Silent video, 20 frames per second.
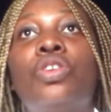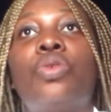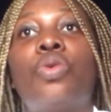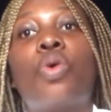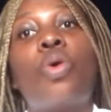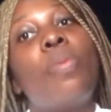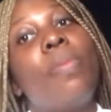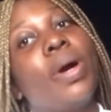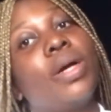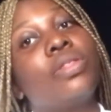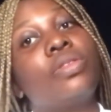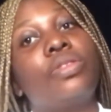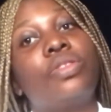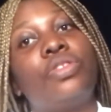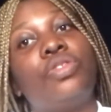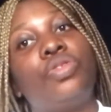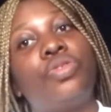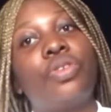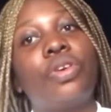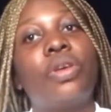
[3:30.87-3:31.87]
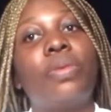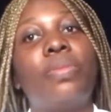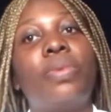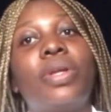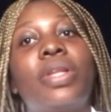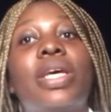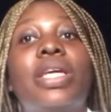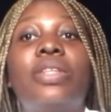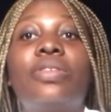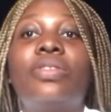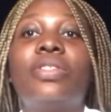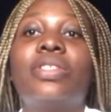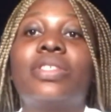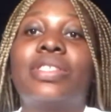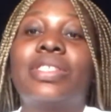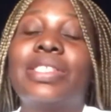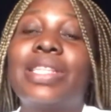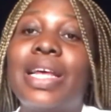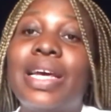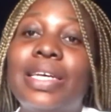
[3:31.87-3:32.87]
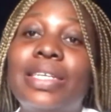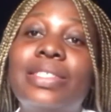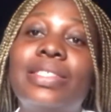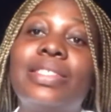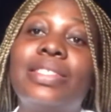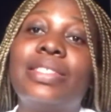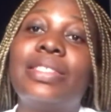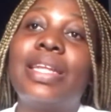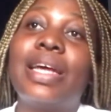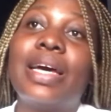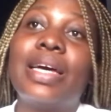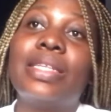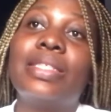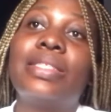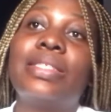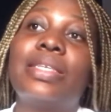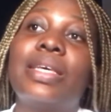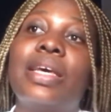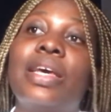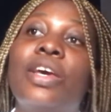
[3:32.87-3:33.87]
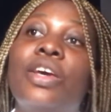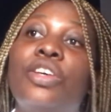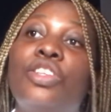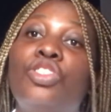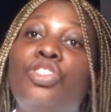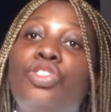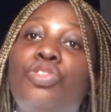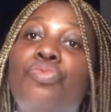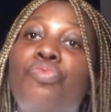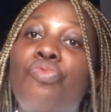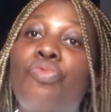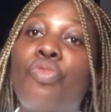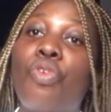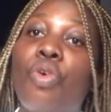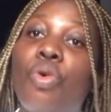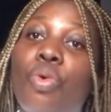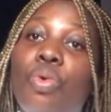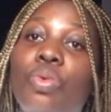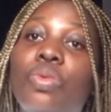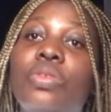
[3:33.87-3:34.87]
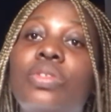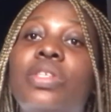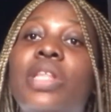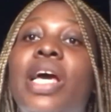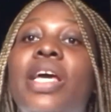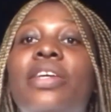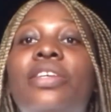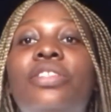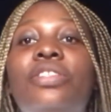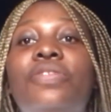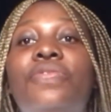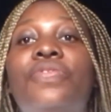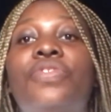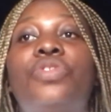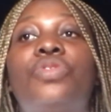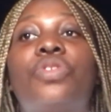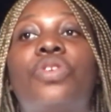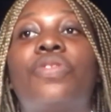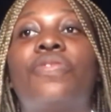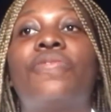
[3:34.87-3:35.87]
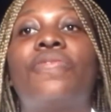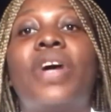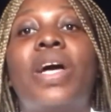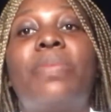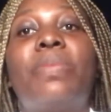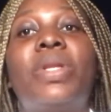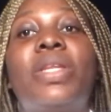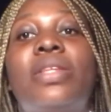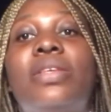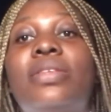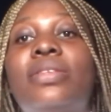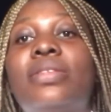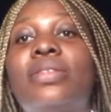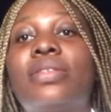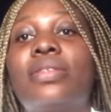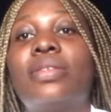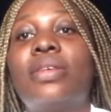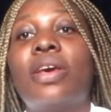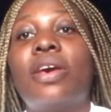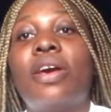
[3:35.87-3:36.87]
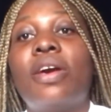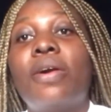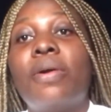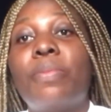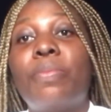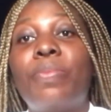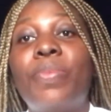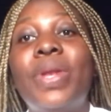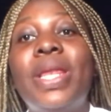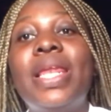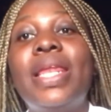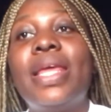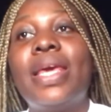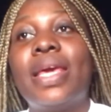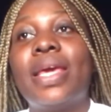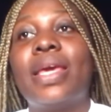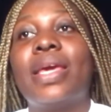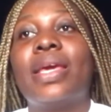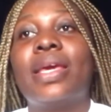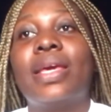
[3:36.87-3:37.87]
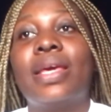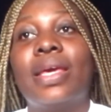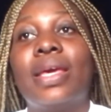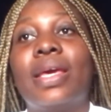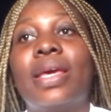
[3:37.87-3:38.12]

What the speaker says: go back to the drawing board and understand that the roles that individual families play